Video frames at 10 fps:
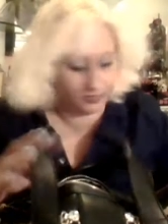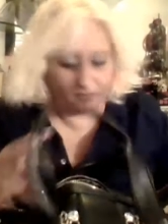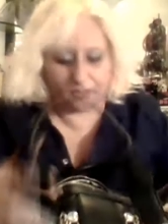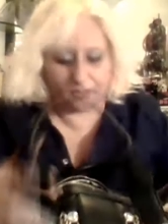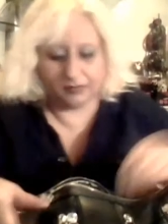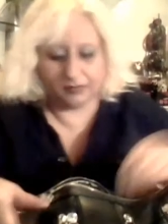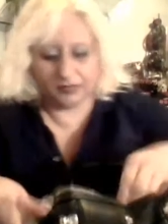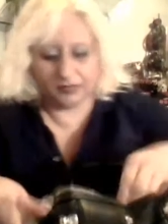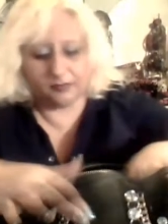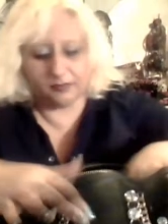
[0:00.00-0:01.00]
I
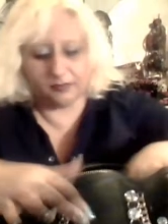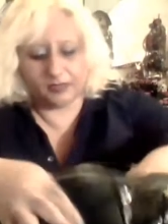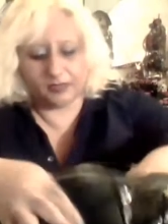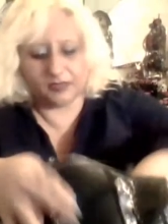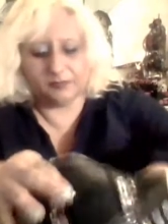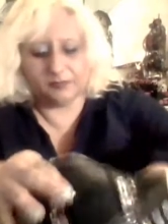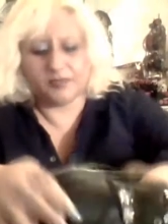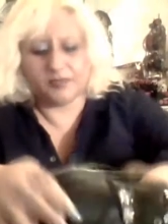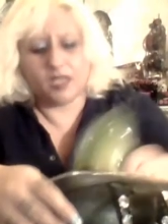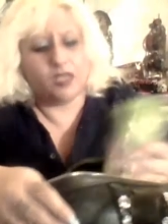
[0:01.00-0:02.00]
started.
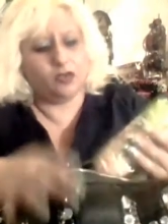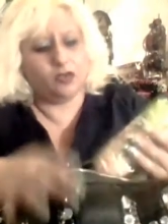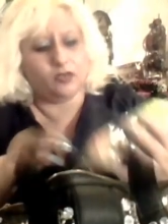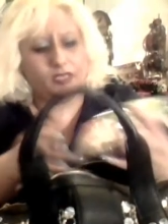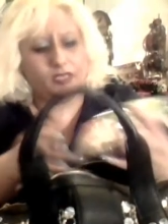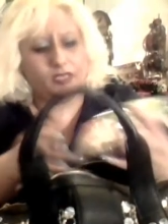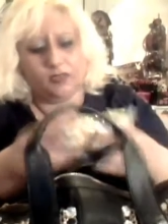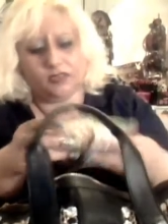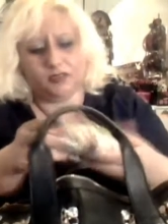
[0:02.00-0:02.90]
Okay, was